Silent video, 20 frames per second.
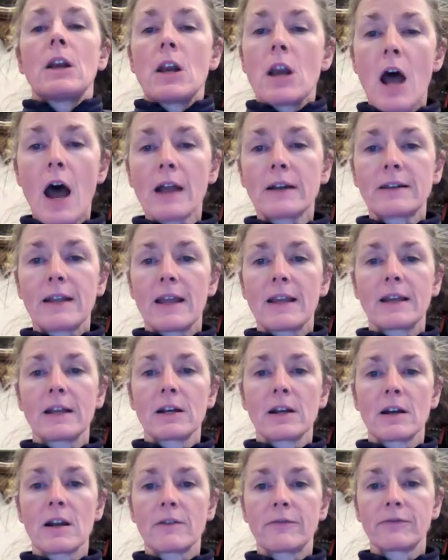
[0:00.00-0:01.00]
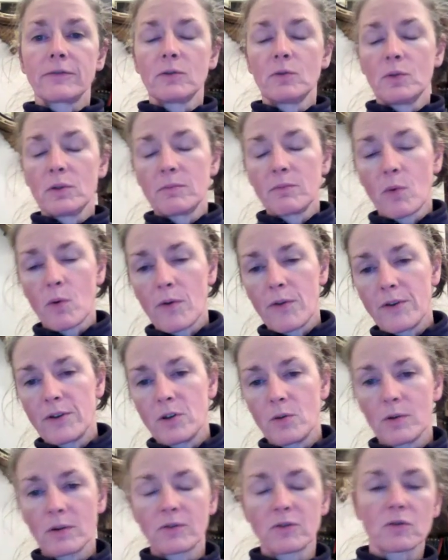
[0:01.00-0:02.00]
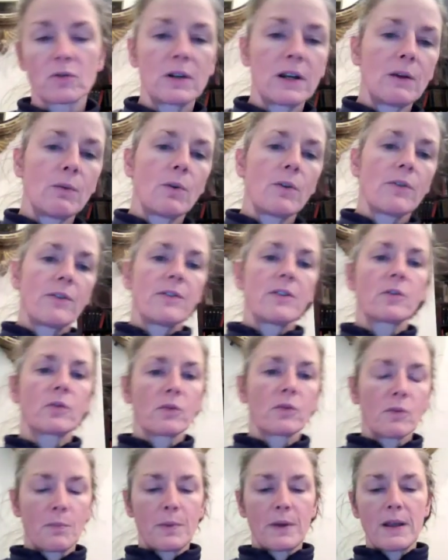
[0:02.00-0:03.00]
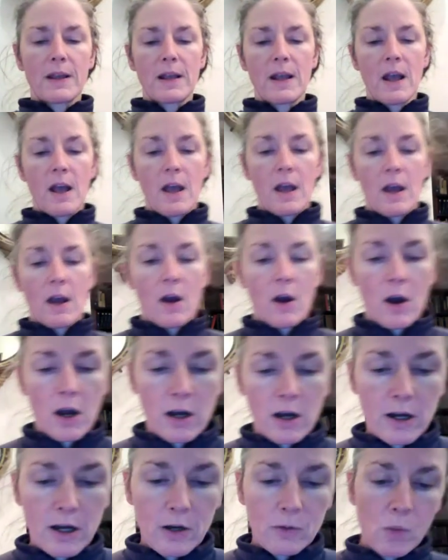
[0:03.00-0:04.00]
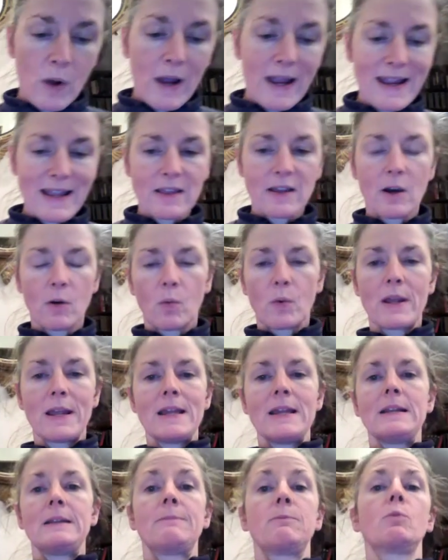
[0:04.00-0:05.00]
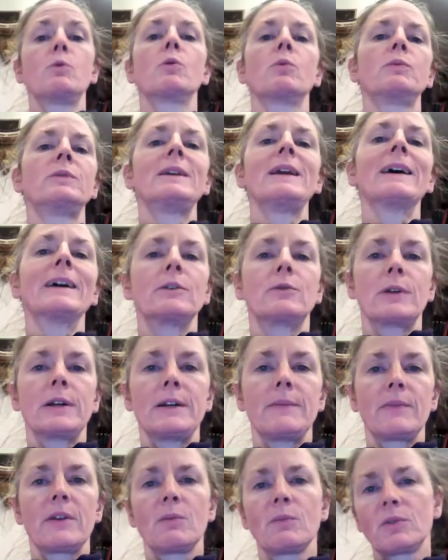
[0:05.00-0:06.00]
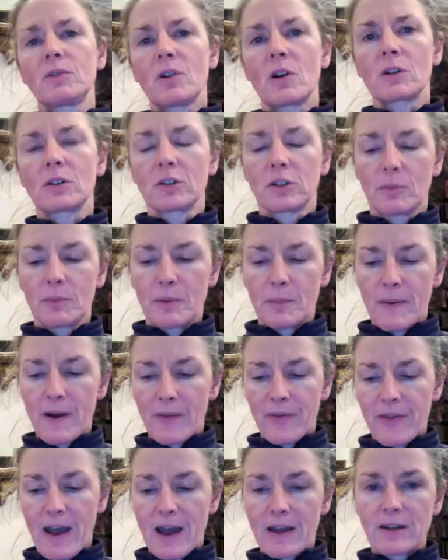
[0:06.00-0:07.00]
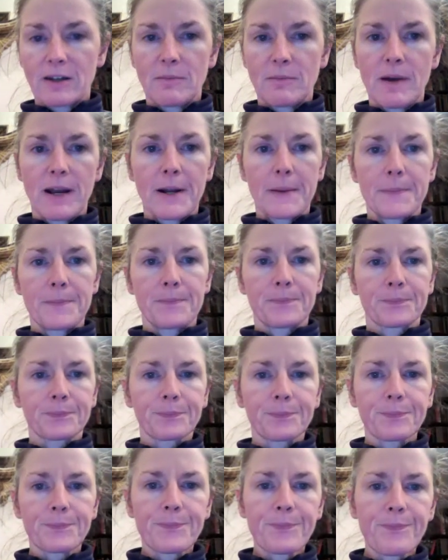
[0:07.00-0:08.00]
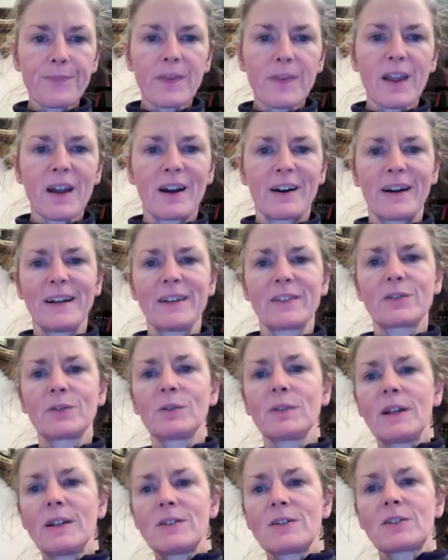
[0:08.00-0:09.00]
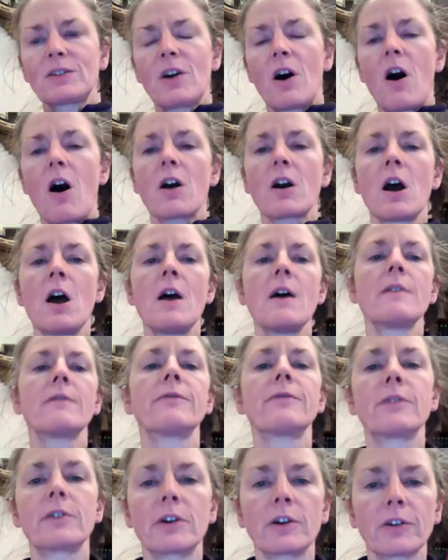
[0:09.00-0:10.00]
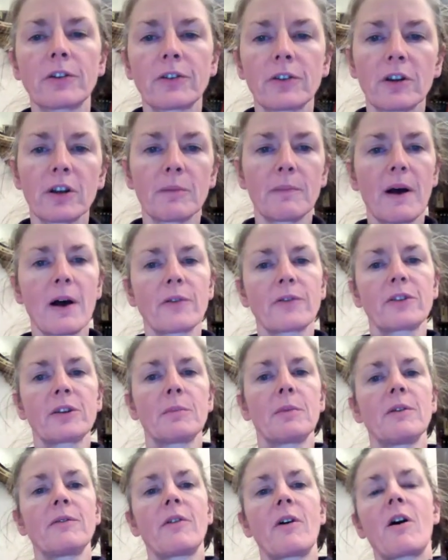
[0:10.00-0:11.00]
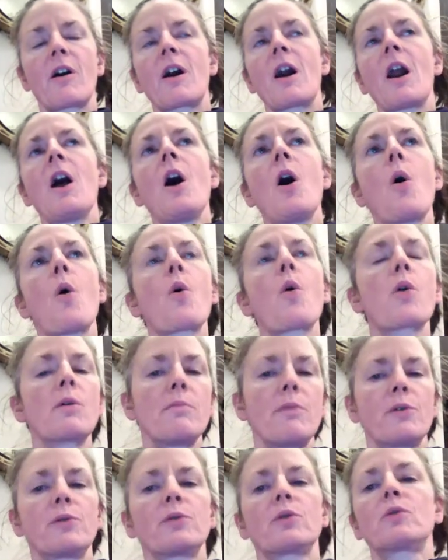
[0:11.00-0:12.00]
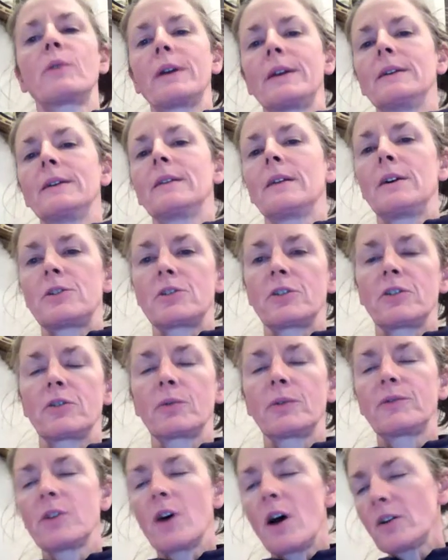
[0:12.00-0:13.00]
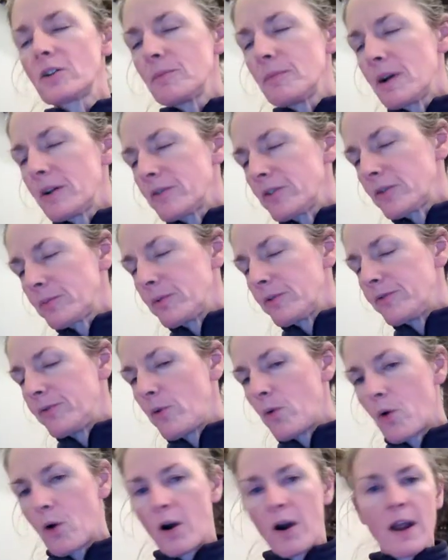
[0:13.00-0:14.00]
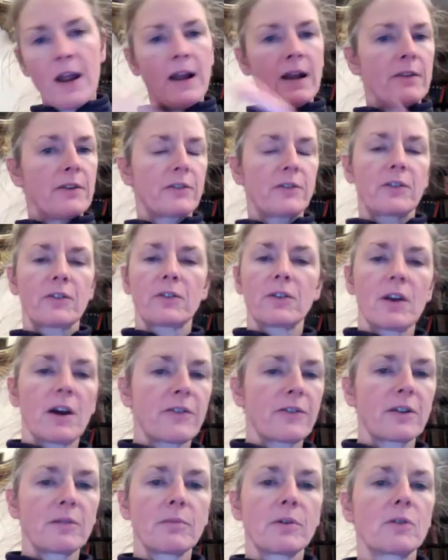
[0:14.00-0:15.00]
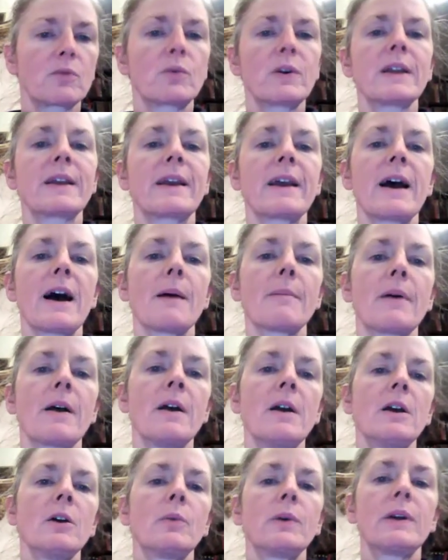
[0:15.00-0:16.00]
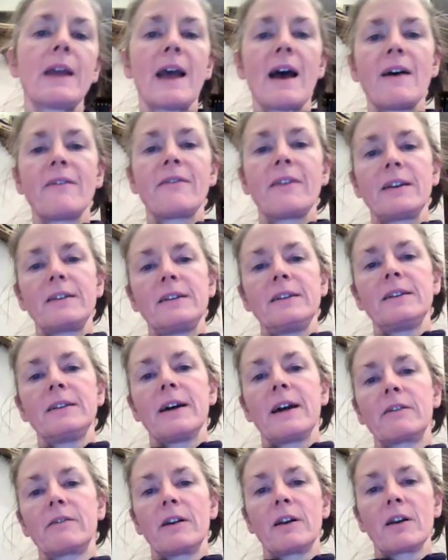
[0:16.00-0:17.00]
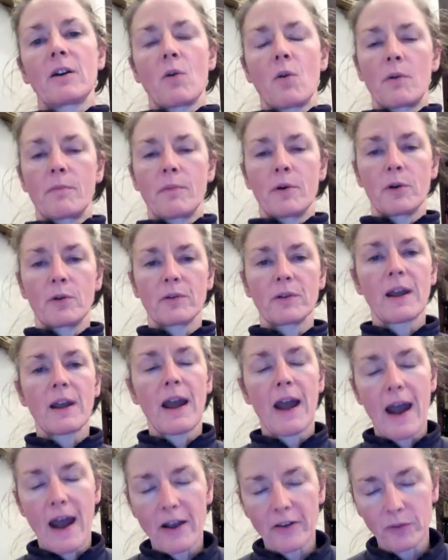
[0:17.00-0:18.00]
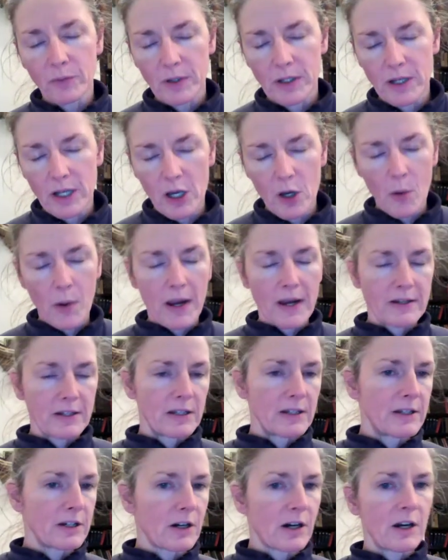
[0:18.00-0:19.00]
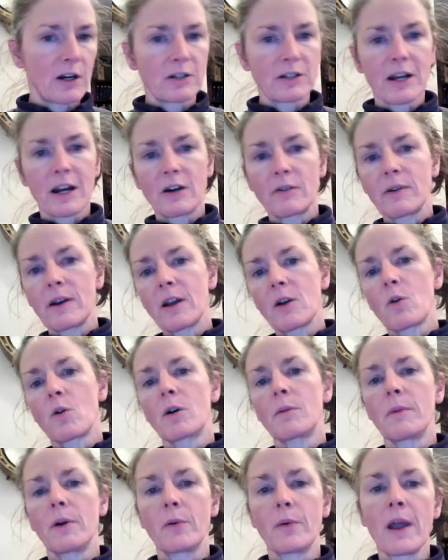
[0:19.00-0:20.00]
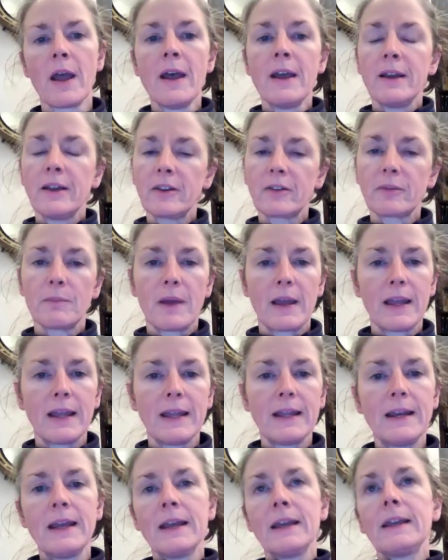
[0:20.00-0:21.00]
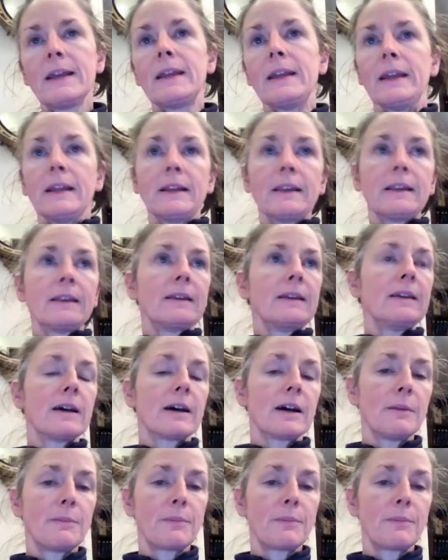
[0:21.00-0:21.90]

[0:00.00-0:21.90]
not take in enough fluid more than you excrete, well, then this will be a way that we will dehydrate. And we'll talk a little bit about that in a minute. All right, so let's talk first about some of our hormonal regulations. We've talked about this before. This is nothing but recap. We have antidiuretic hormone. As we know, antidiuretic hormone is made in the